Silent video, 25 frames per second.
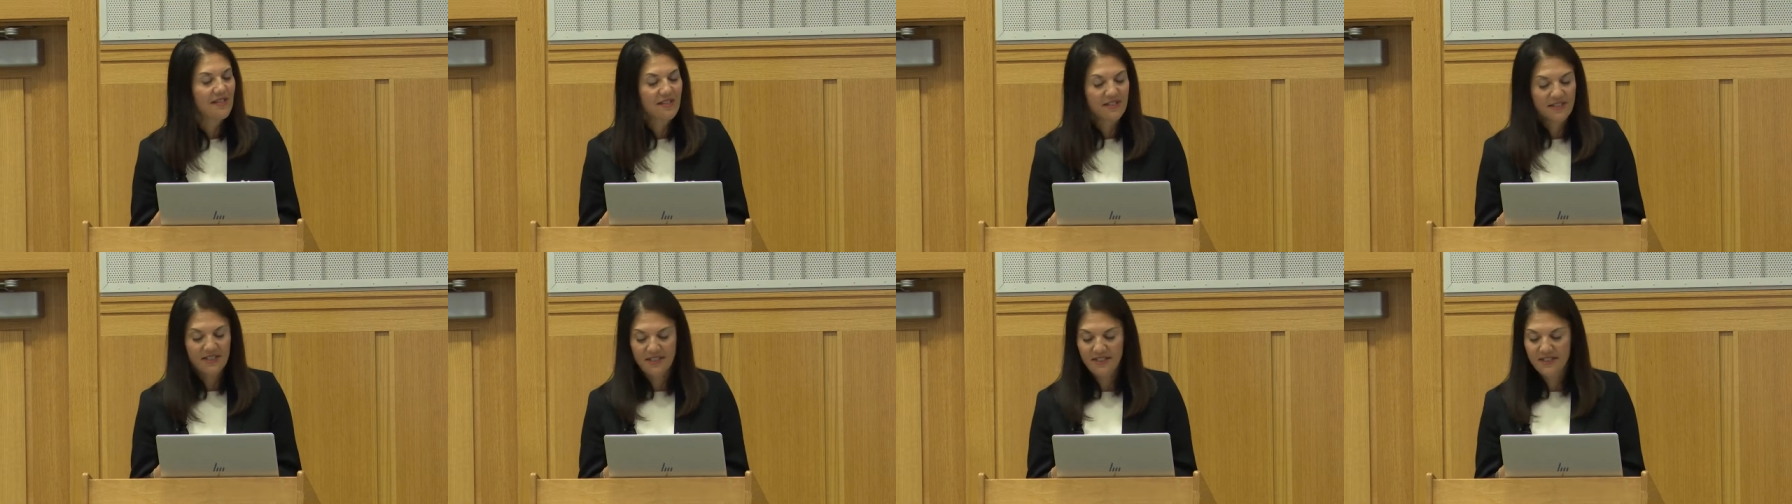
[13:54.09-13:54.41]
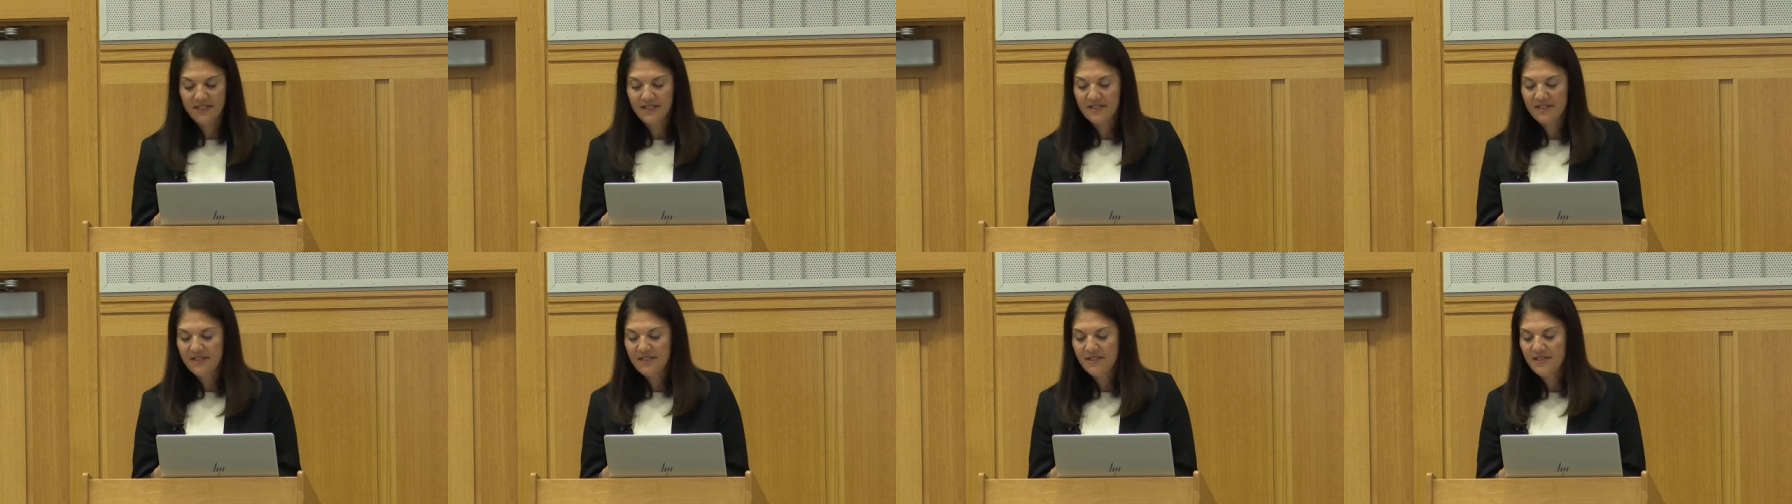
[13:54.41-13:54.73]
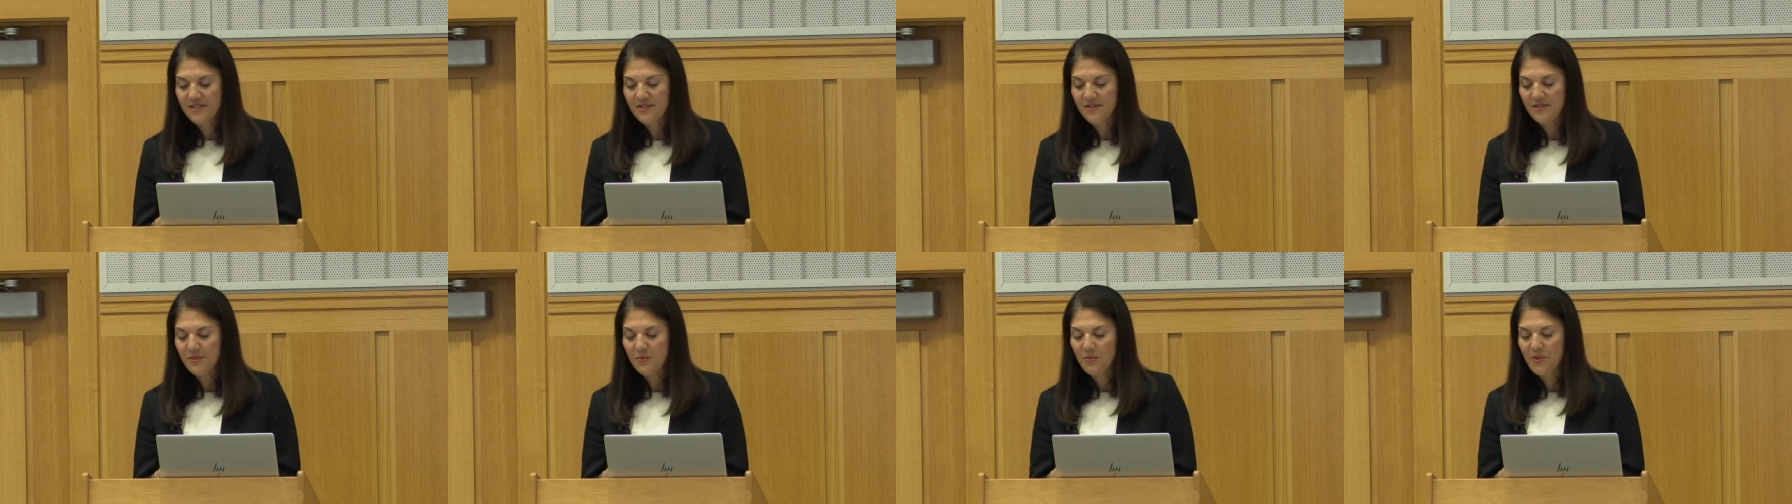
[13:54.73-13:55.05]
to
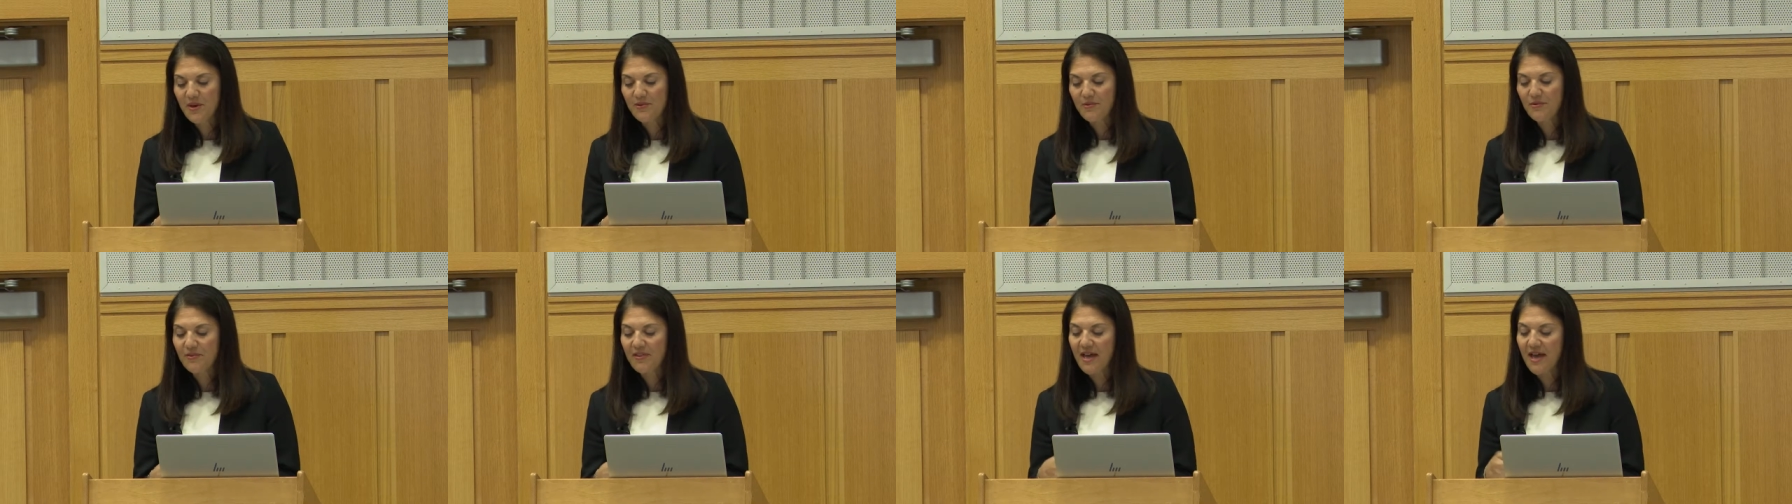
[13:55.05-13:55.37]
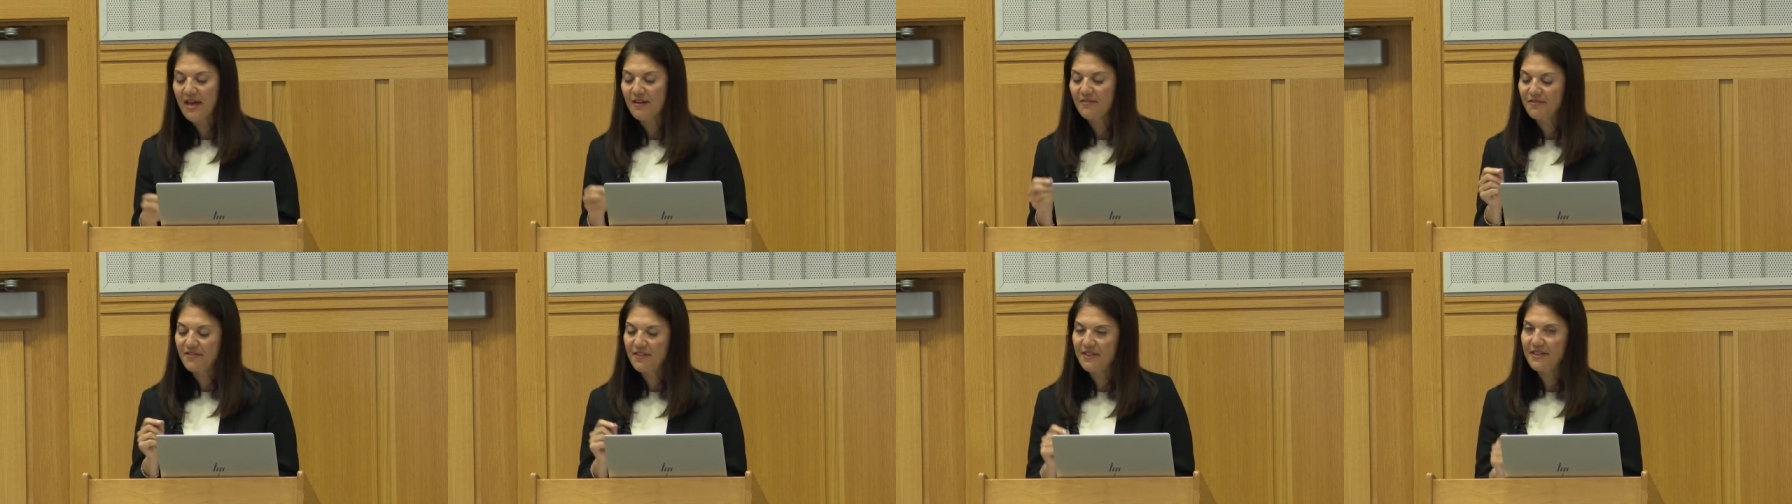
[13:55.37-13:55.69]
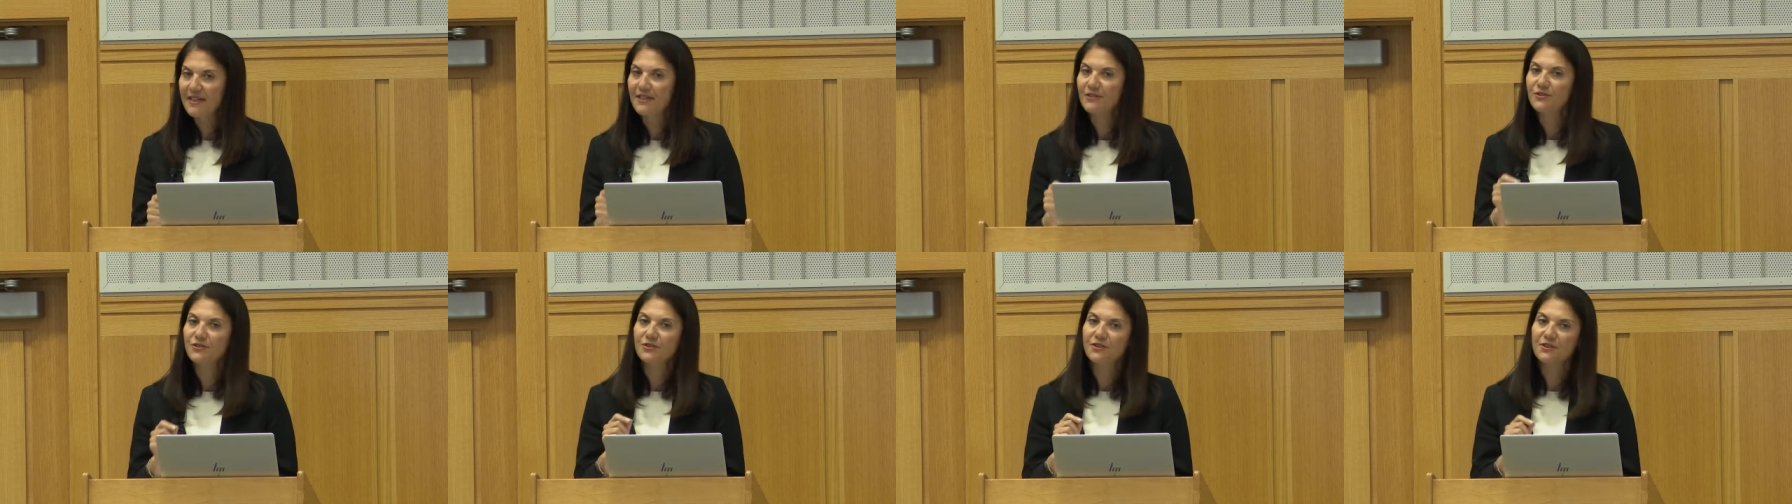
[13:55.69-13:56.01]
consider whether that
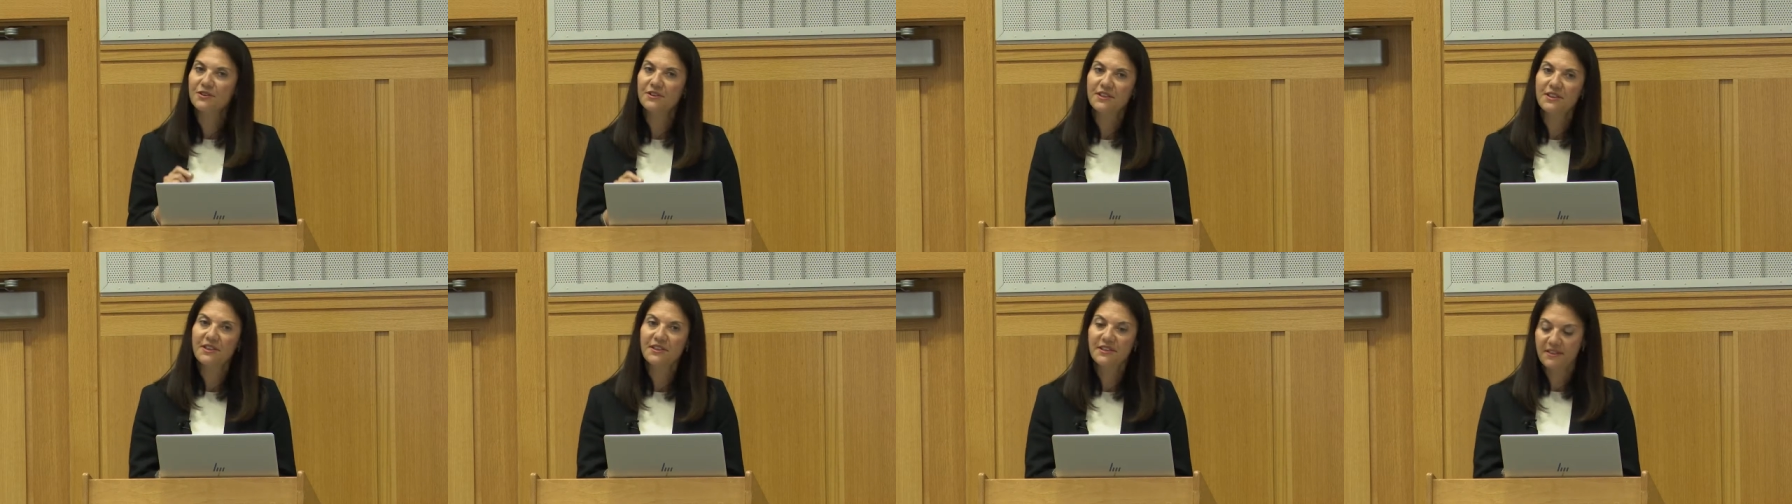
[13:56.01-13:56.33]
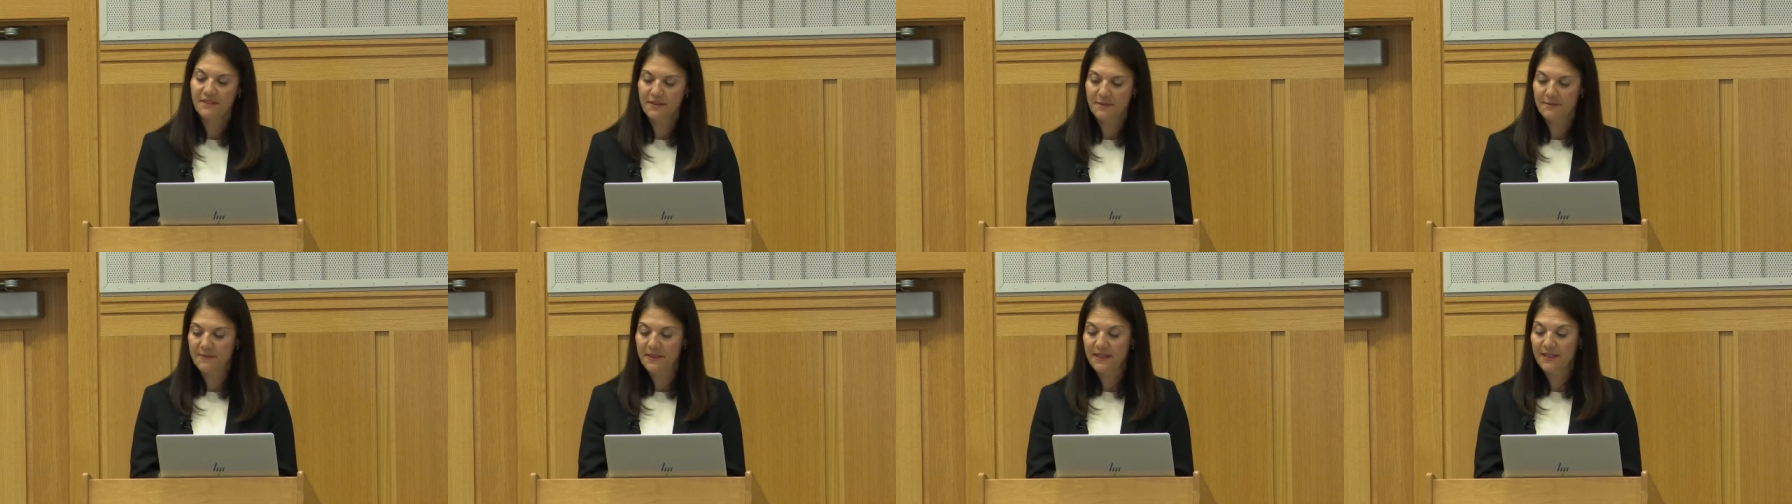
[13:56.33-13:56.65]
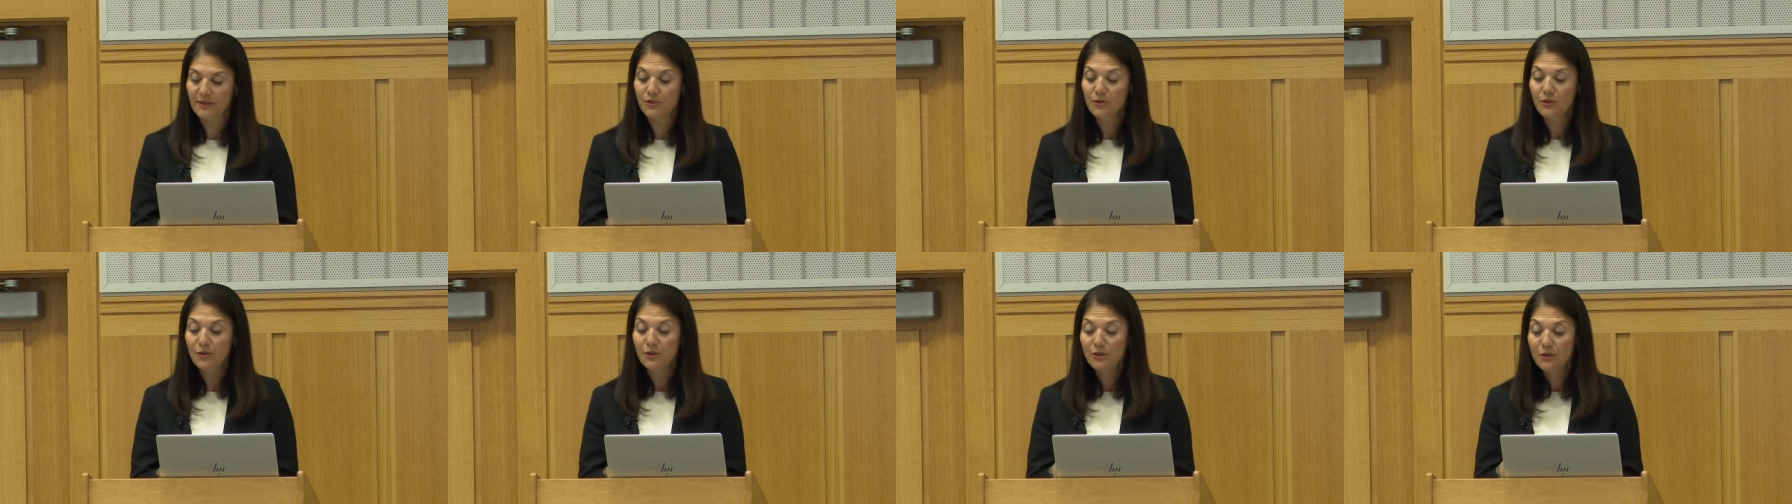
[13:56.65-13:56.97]
financial system
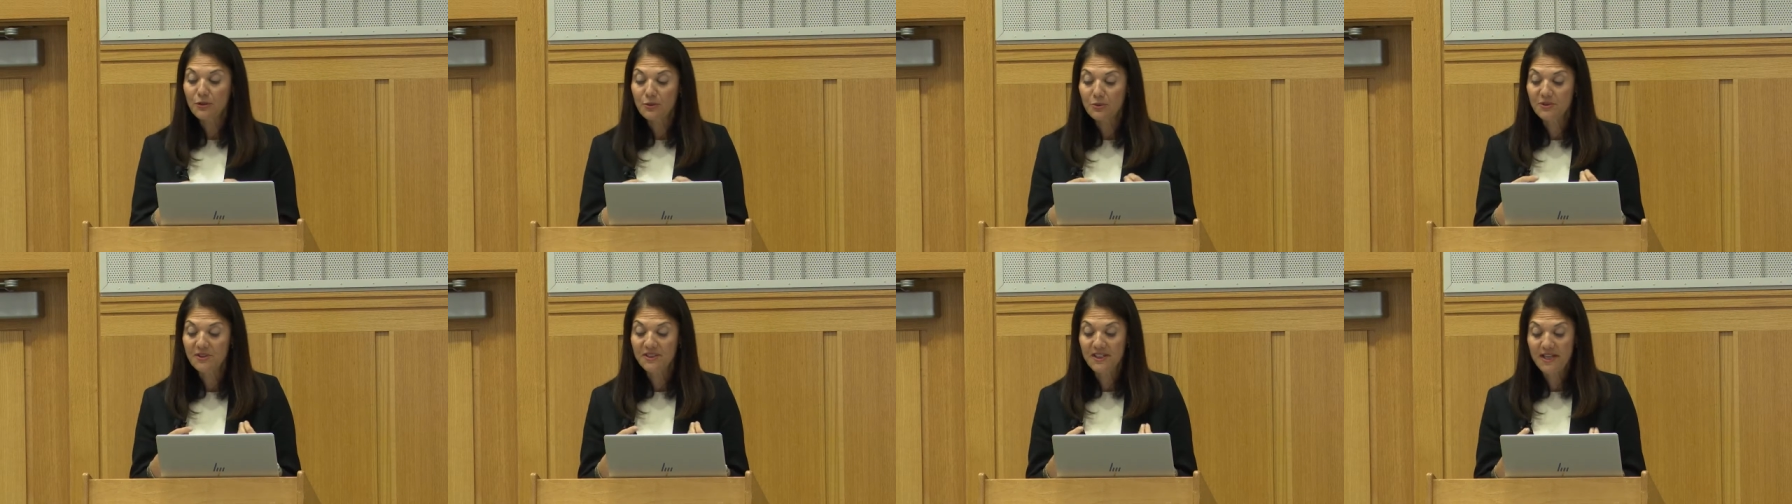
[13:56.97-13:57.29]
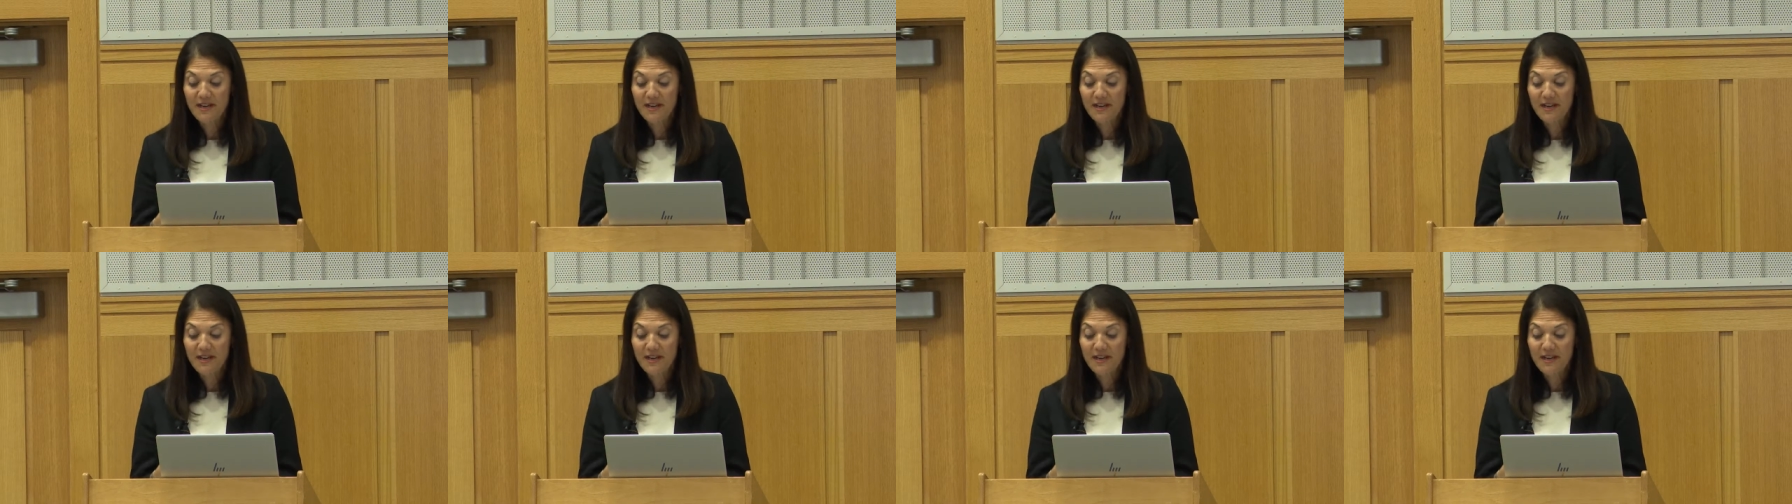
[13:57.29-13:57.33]
includes